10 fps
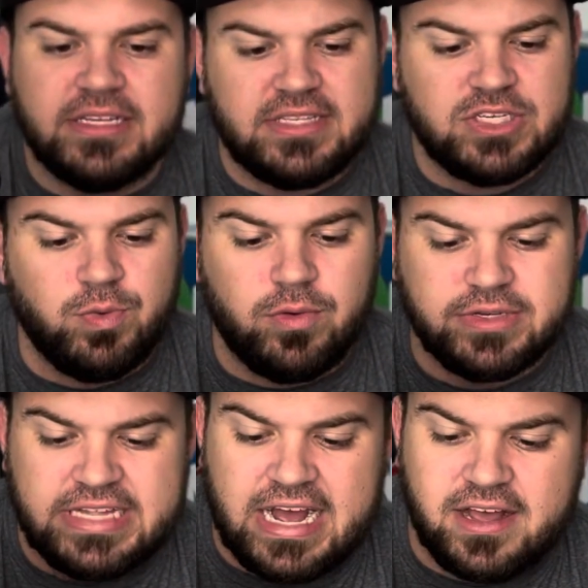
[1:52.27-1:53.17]
this one
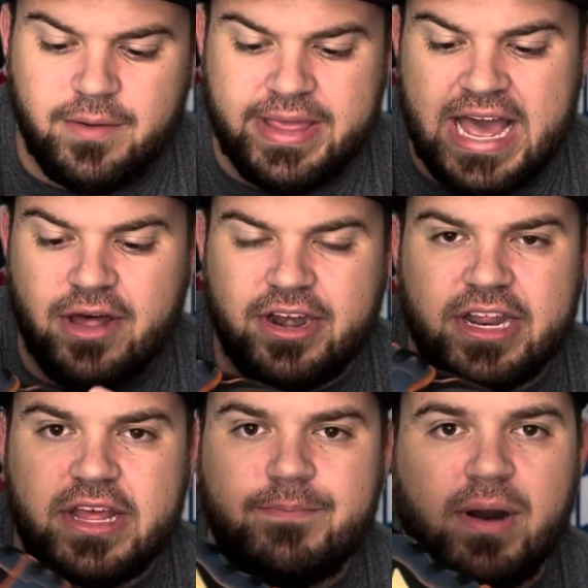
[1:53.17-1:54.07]
was not coming out in
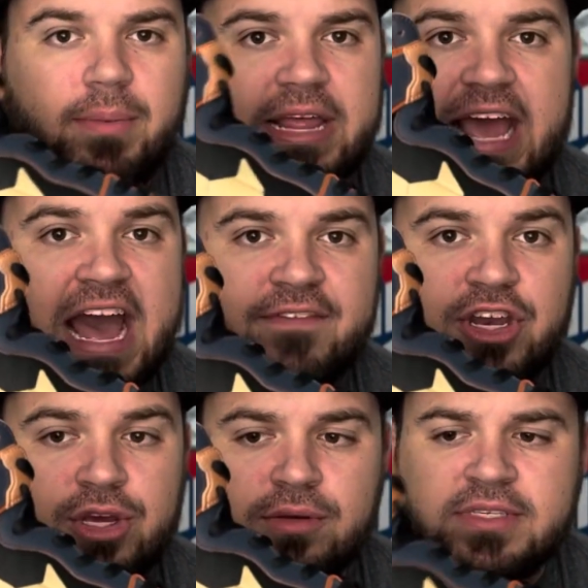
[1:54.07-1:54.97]
any public
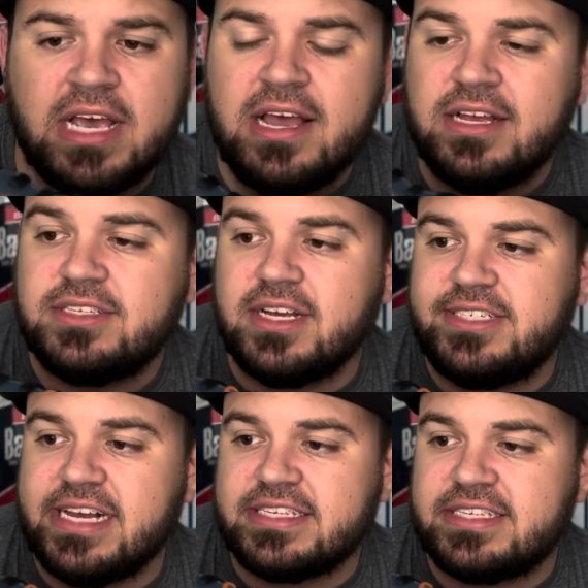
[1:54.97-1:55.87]
avenues such
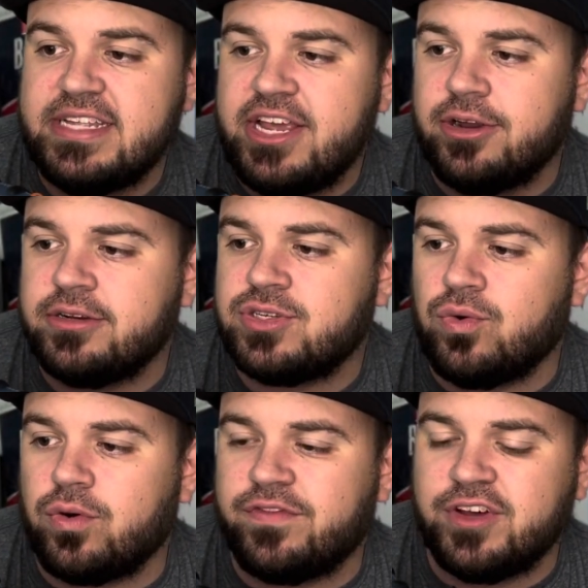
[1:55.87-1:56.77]
as sneakers
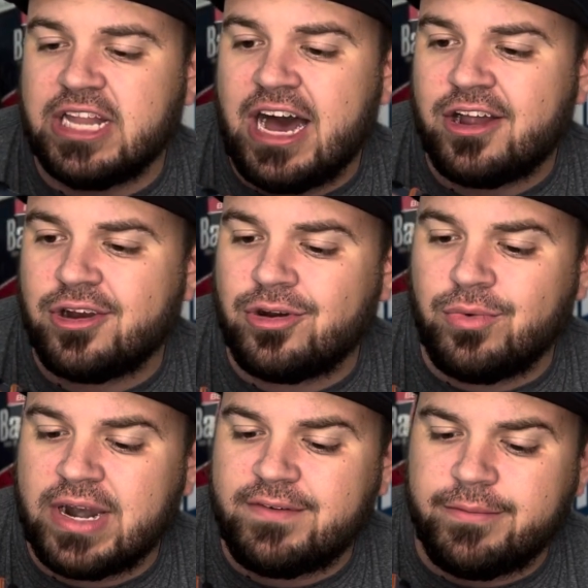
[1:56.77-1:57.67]
or Foot Locker or
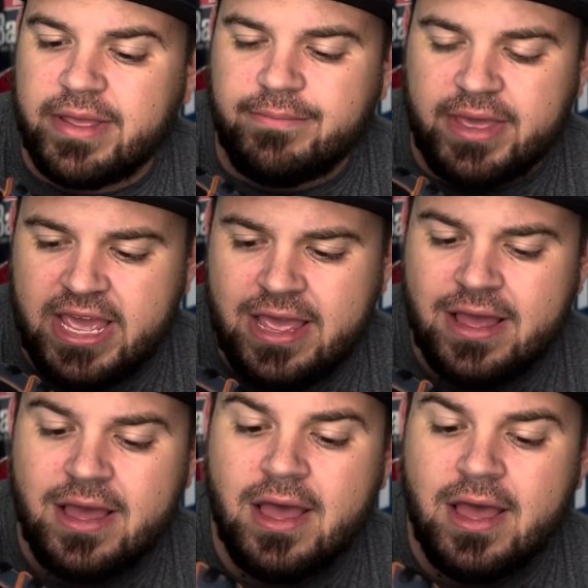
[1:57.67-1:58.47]
whatever it may be.